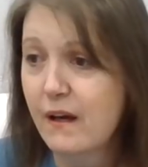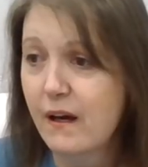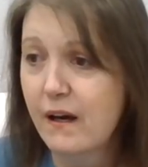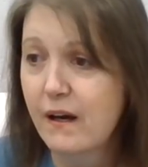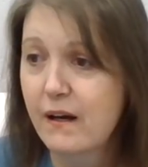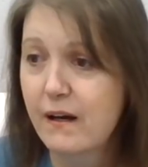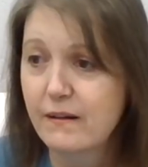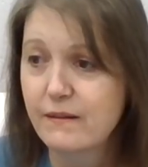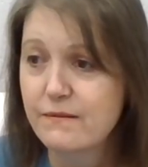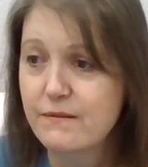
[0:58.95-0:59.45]

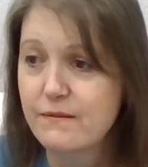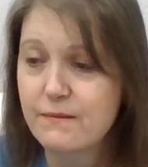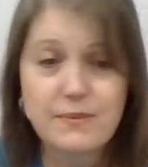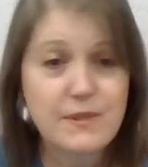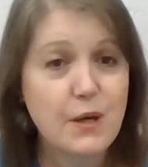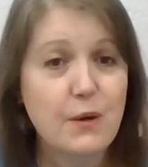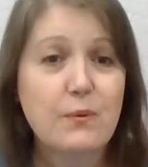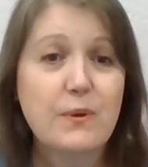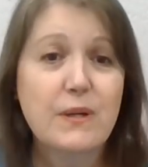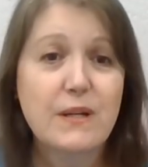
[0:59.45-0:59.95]
Uh,
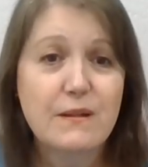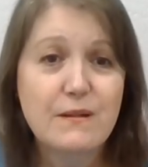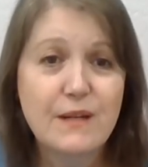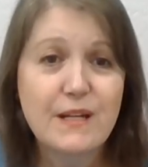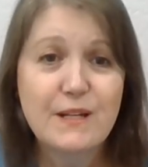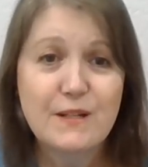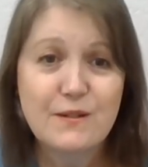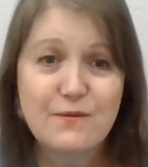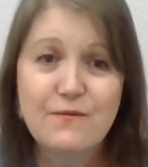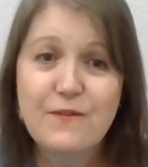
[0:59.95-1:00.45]
so he,
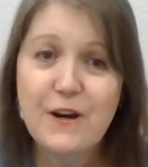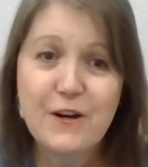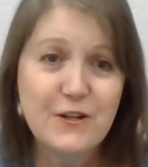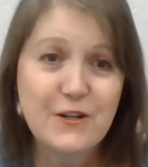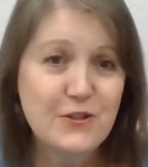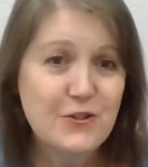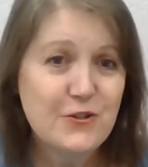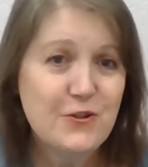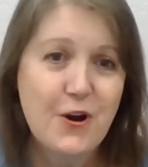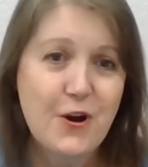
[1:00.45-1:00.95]
he has very
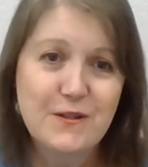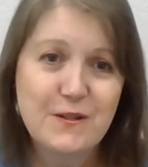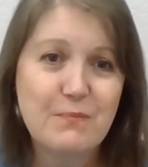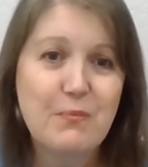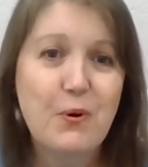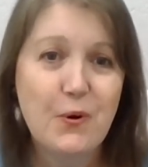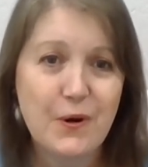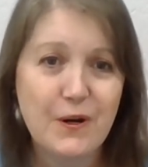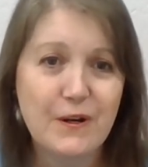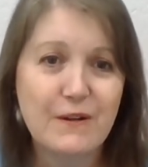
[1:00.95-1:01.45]
strong
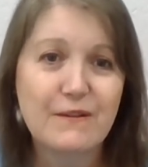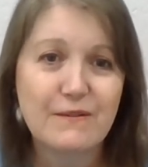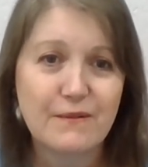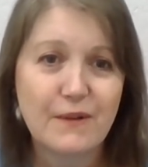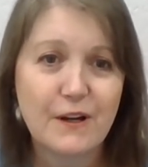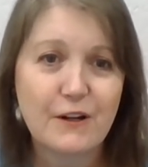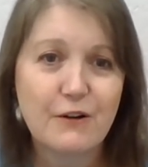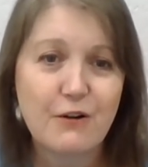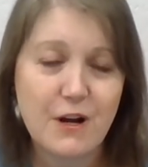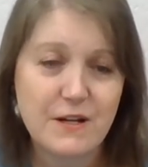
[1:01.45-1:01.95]
support
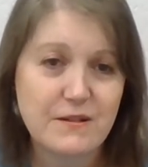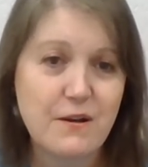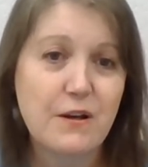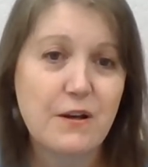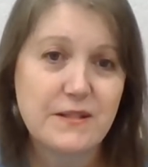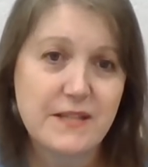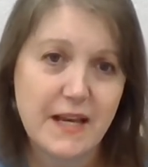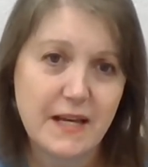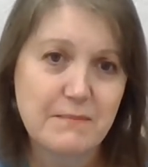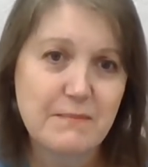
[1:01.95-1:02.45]
across mm-hmm.
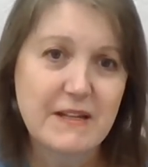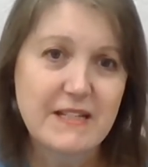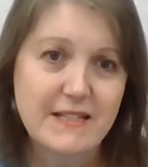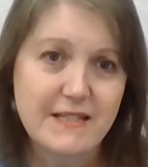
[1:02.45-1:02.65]
all segments.